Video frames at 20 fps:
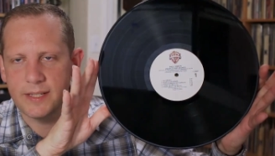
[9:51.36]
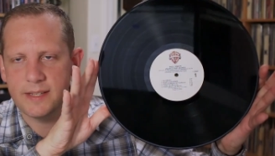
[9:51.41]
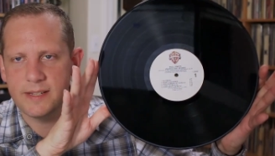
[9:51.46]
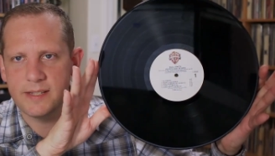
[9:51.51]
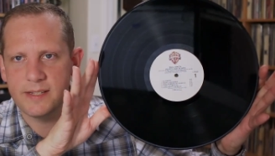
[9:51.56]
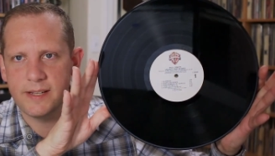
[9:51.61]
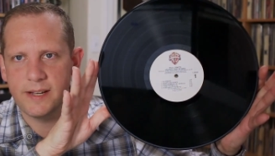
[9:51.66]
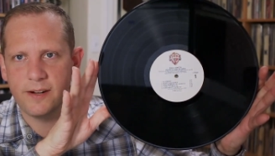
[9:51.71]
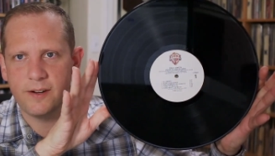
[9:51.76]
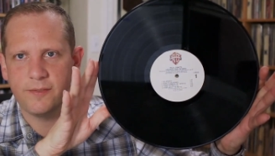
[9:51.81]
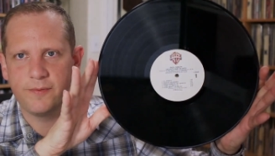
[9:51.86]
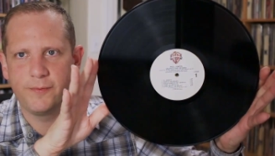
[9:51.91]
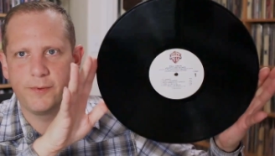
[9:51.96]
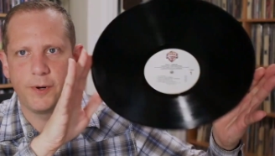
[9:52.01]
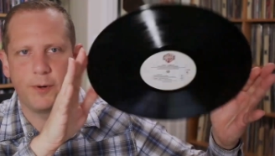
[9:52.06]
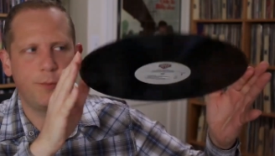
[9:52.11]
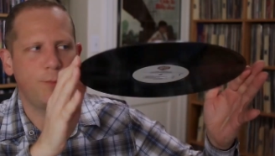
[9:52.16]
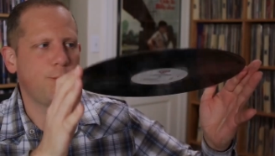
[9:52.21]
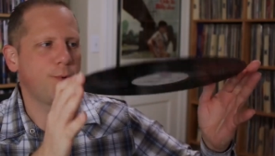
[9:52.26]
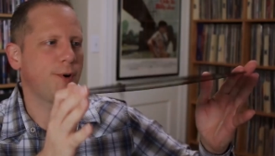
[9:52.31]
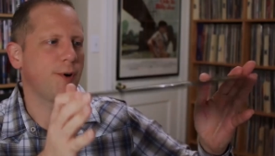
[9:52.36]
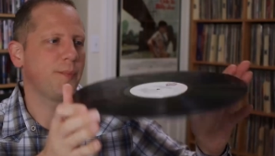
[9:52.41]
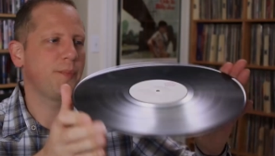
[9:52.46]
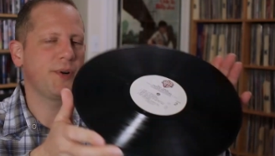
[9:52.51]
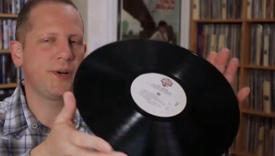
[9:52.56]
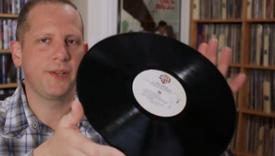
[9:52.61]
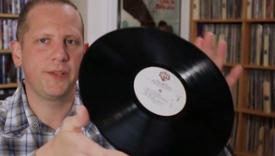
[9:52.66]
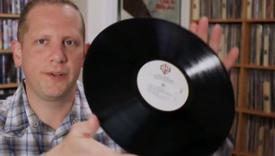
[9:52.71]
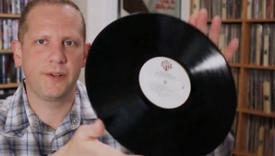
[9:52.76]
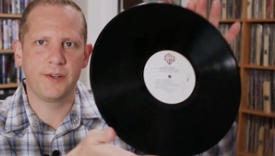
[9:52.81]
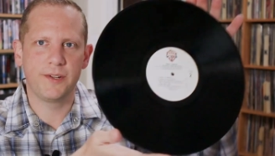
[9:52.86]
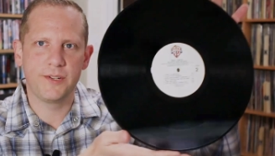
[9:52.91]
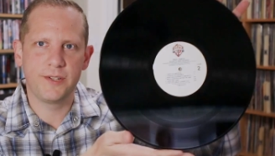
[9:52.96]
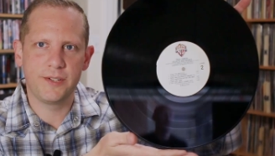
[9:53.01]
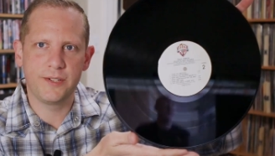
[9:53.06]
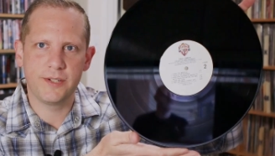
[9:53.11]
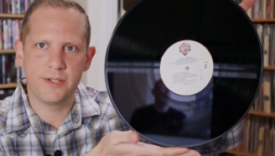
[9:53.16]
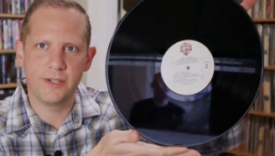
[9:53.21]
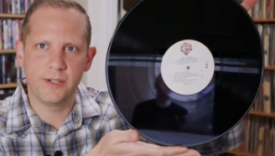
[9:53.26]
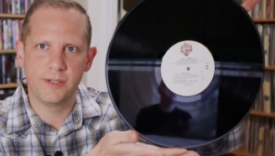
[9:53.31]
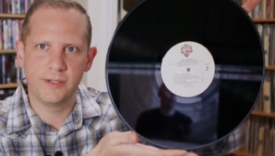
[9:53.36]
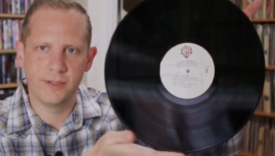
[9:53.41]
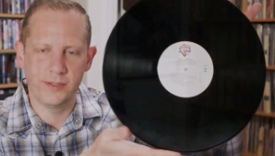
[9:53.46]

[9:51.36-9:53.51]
itself on Warner Brothers.